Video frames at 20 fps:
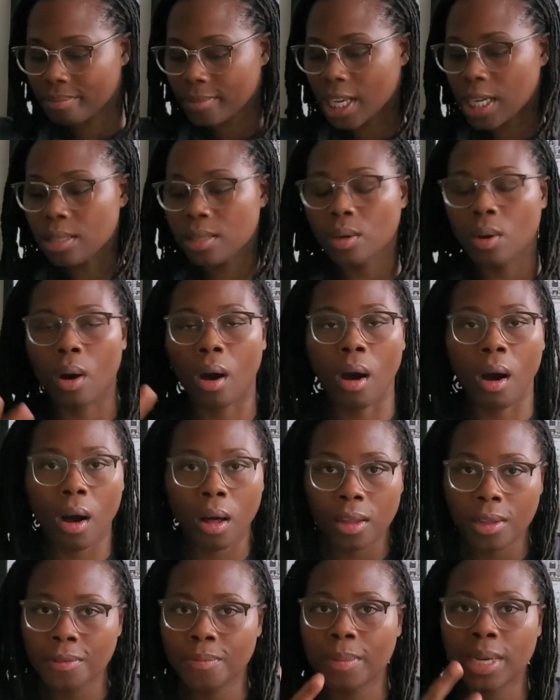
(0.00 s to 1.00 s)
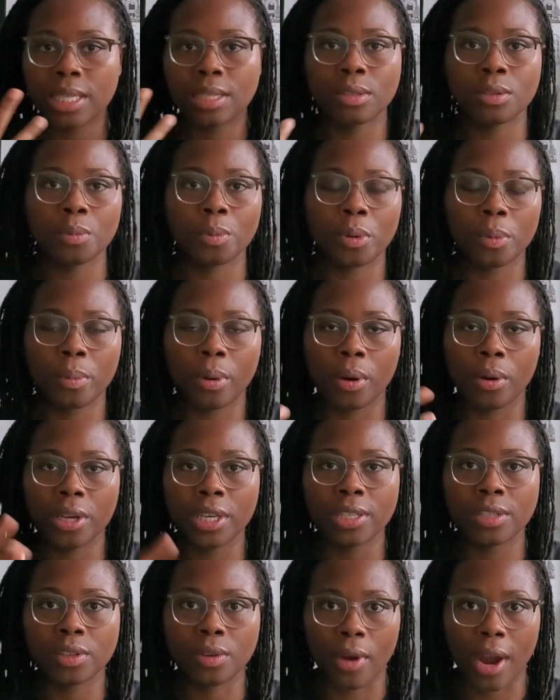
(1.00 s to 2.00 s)
so all of my super bulky
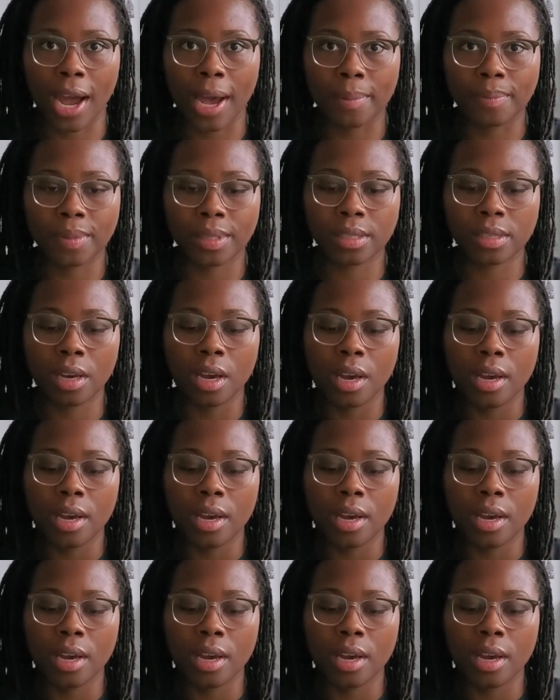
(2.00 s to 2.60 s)
scraps